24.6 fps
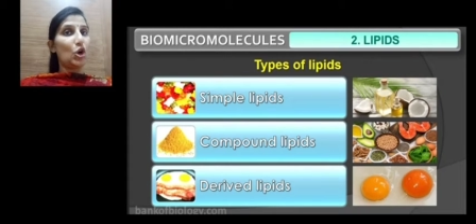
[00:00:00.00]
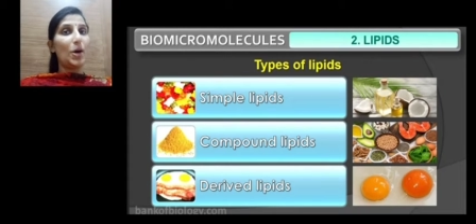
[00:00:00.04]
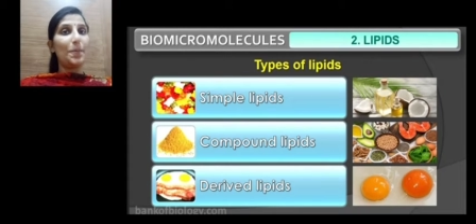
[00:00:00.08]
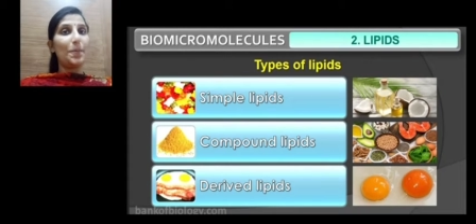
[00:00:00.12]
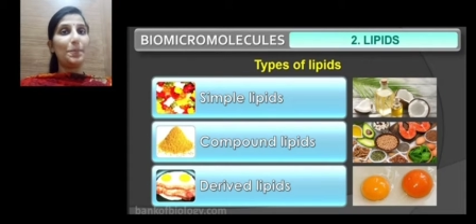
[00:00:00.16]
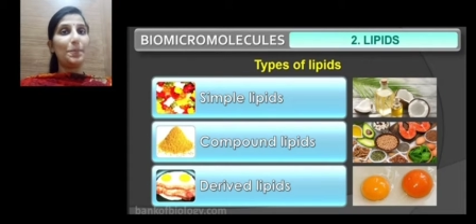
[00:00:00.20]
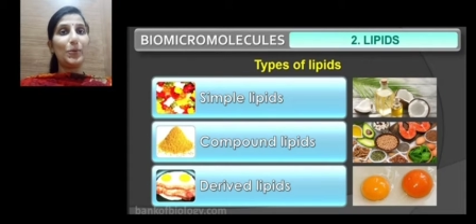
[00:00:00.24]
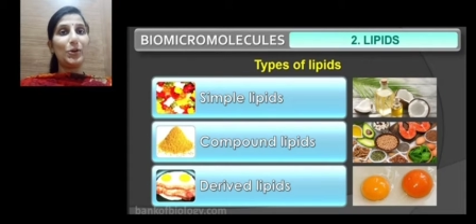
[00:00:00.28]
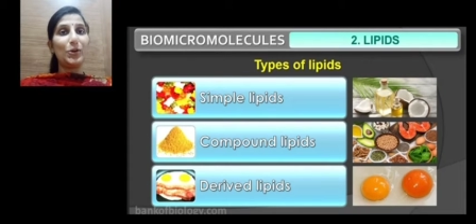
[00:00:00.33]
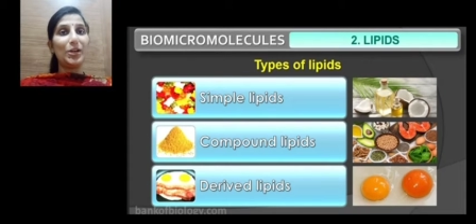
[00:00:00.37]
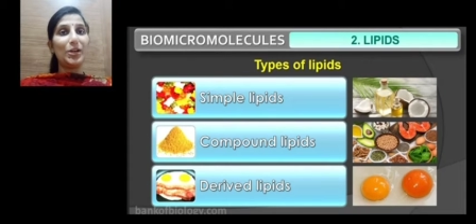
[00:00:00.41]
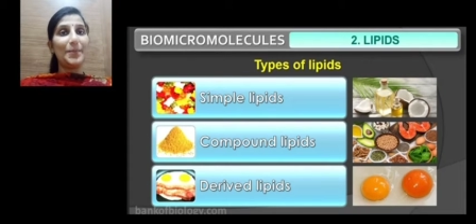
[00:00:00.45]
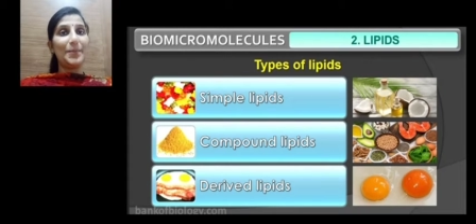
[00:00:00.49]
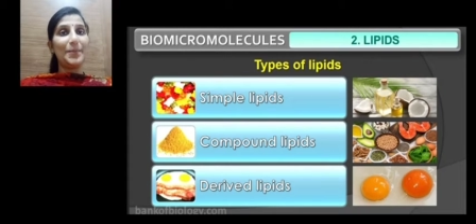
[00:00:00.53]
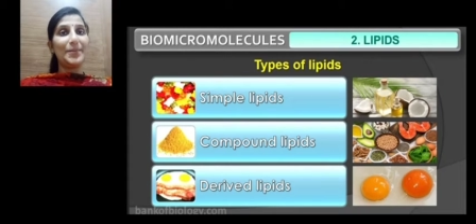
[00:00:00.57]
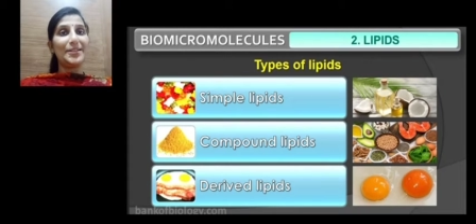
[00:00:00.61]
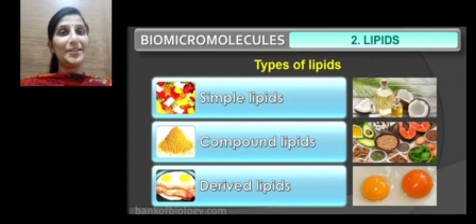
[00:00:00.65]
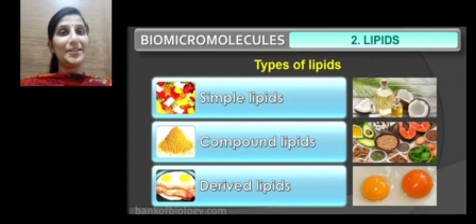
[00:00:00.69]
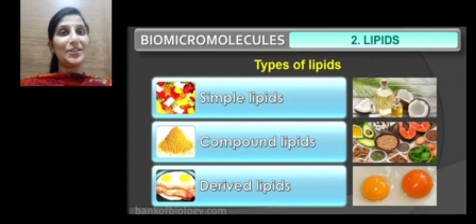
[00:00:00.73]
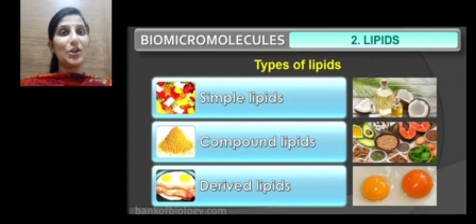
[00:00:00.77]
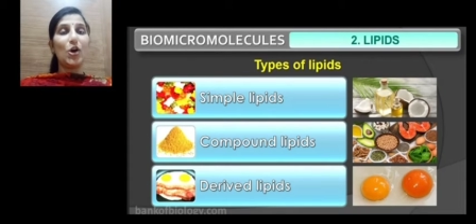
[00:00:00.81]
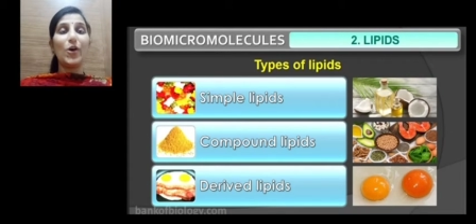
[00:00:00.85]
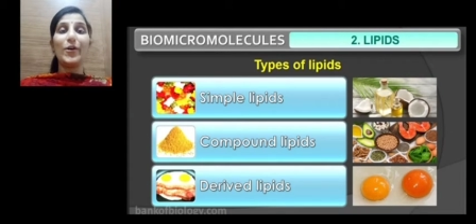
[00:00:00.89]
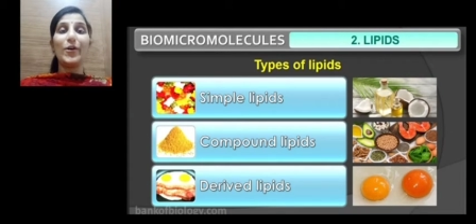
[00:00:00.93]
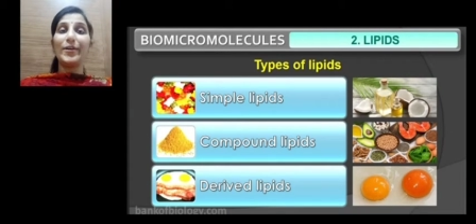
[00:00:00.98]
compound
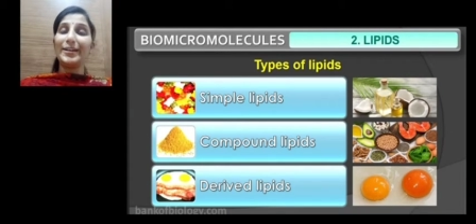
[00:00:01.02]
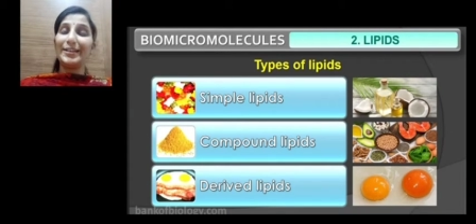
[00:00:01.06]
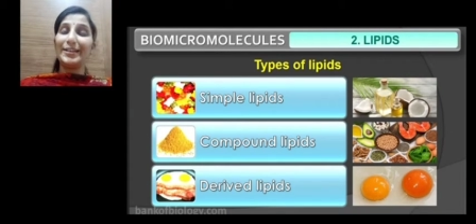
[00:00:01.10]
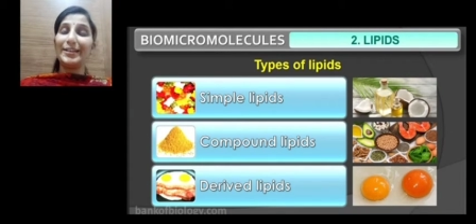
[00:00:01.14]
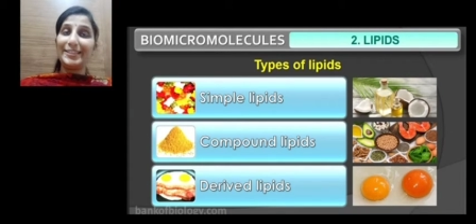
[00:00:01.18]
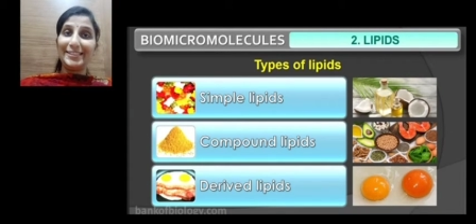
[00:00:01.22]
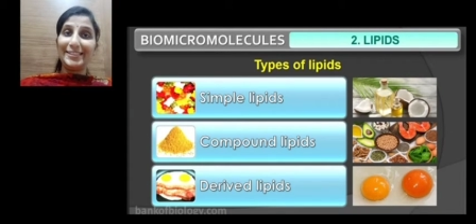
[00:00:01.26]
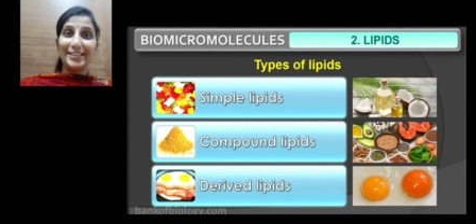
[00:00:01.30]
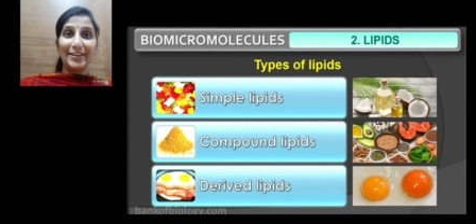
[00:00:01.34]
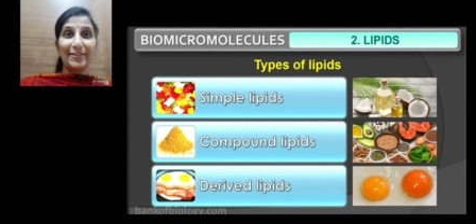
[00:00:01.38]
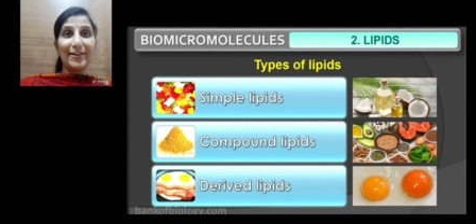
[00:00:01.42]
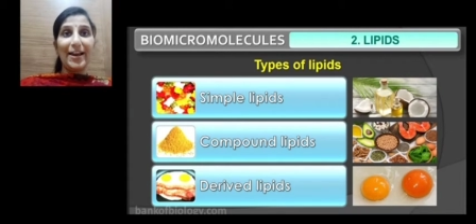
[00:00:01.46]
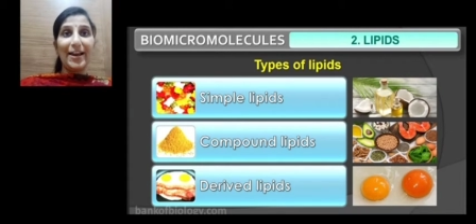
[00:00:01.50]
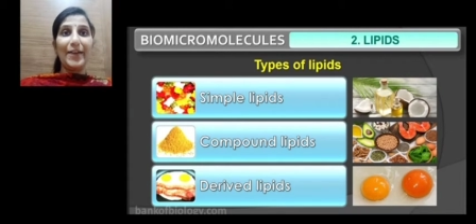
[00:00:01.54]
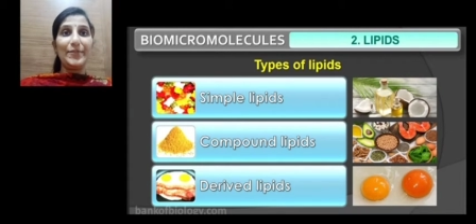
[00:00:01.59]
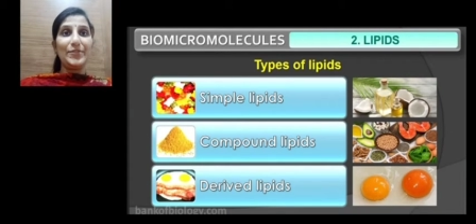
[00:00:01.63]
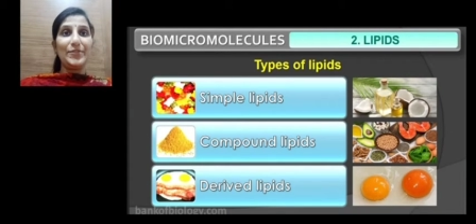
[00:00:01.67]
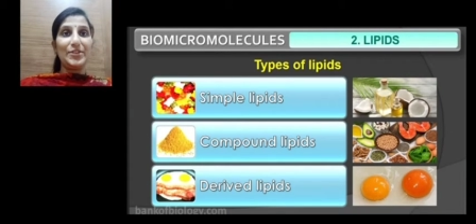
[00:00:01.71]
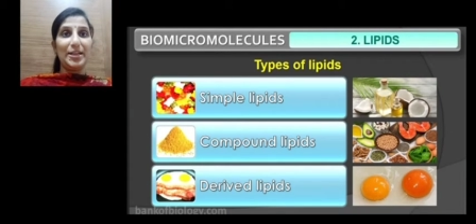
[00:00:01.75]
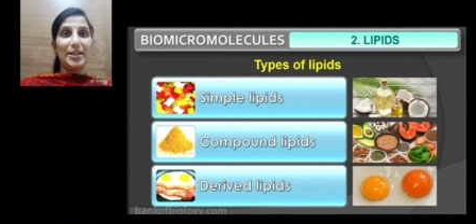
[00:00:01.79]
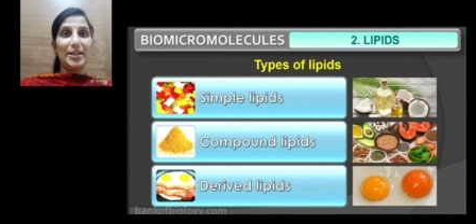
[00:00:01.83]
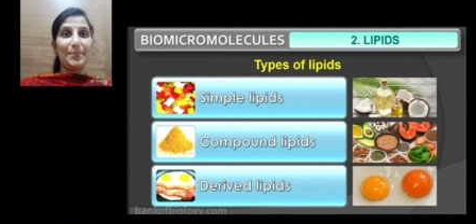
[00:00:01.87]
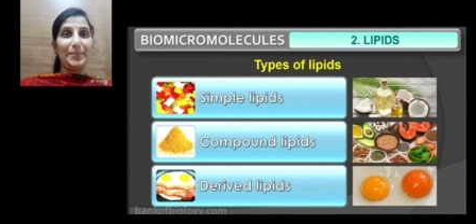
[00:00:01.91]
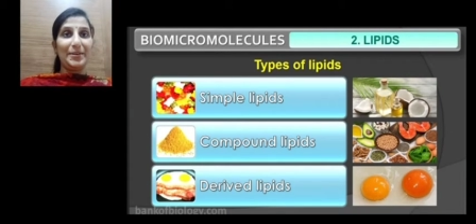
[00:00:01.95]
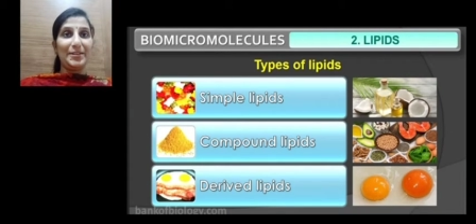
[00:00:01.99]
lipids, or derived
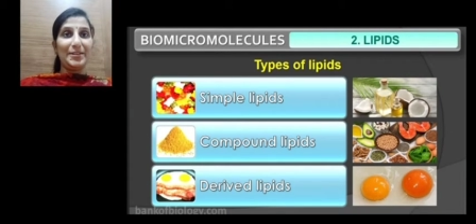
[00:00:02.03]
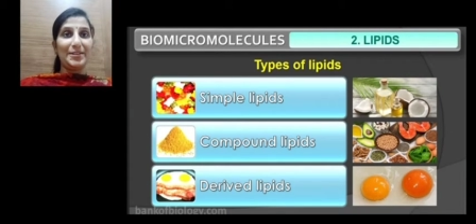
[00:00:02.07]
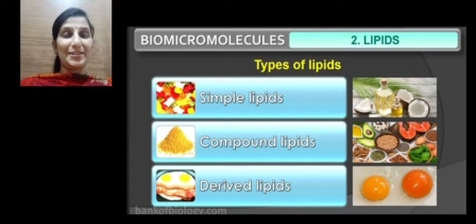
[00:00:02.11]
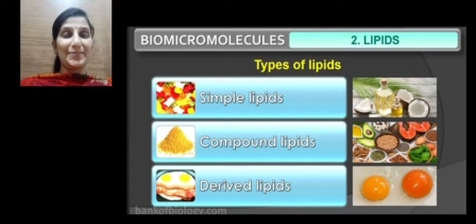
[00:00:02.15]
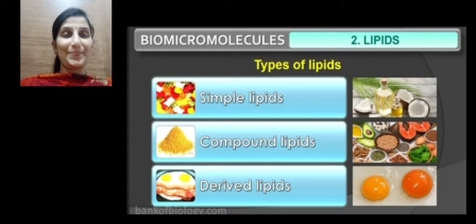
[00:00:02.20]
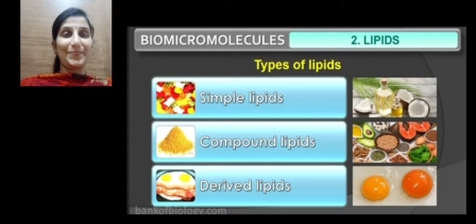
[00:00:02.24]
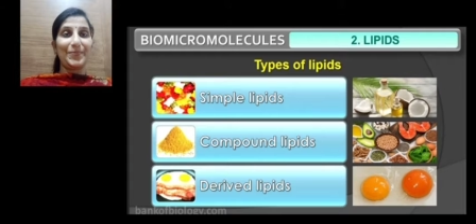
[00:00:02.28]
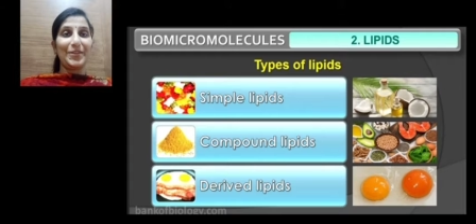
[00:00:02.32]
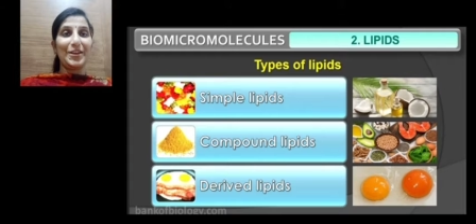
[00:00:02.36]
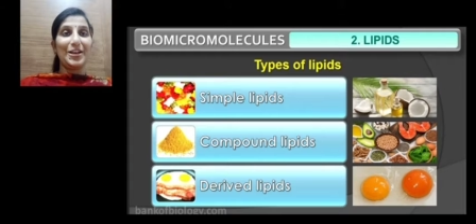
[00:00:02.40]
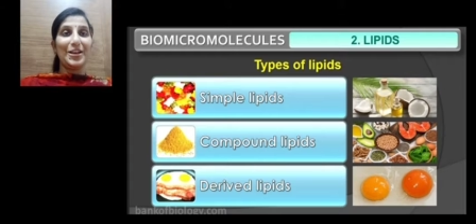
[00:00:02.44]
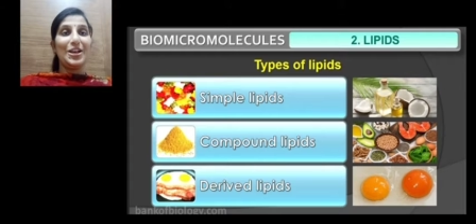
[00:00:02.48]
lipids.